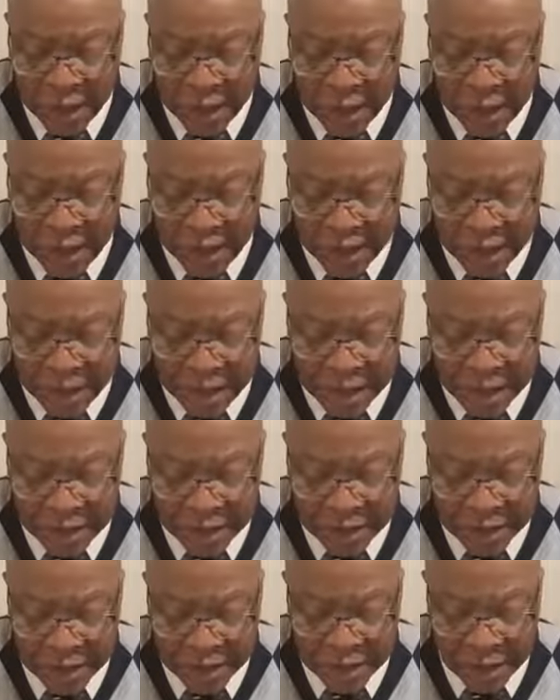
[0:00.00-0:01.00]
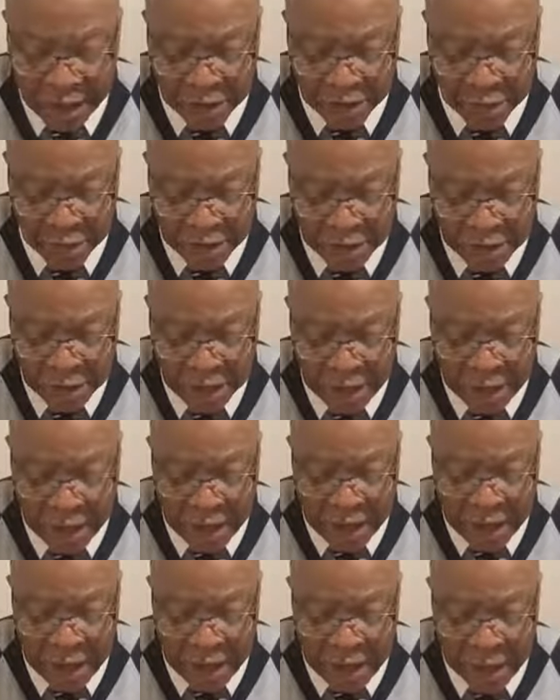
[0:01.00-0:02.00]
and against the adulterers
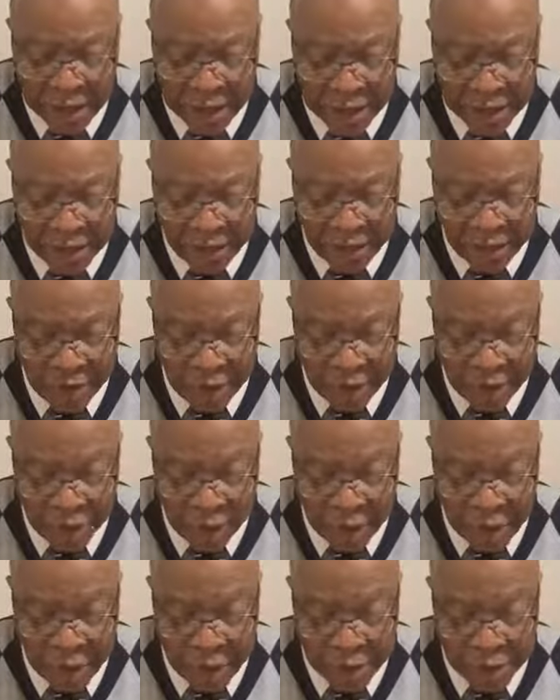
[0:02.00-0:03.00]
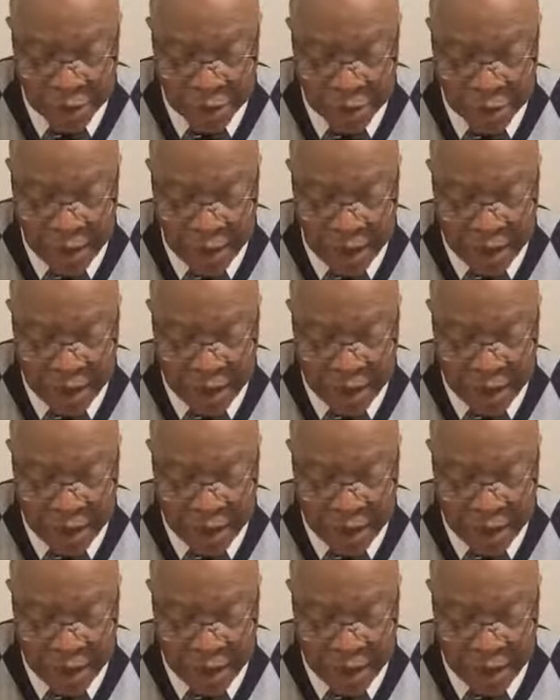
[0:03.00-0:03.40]
and against false swearers